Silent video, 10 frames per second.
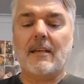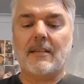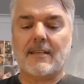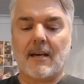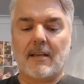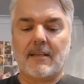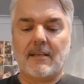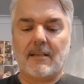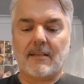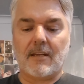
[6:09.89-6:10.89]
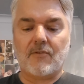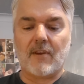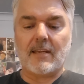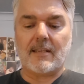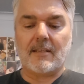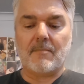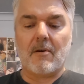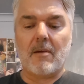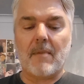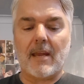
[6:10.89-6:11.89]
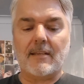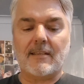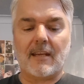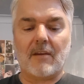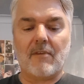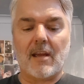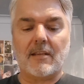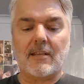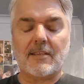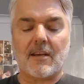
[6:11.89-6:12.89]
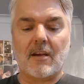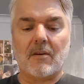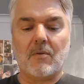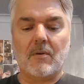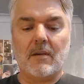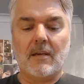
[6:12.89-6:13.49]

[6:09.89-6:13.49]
he started, as he addressed his merry men sitting around in a circle,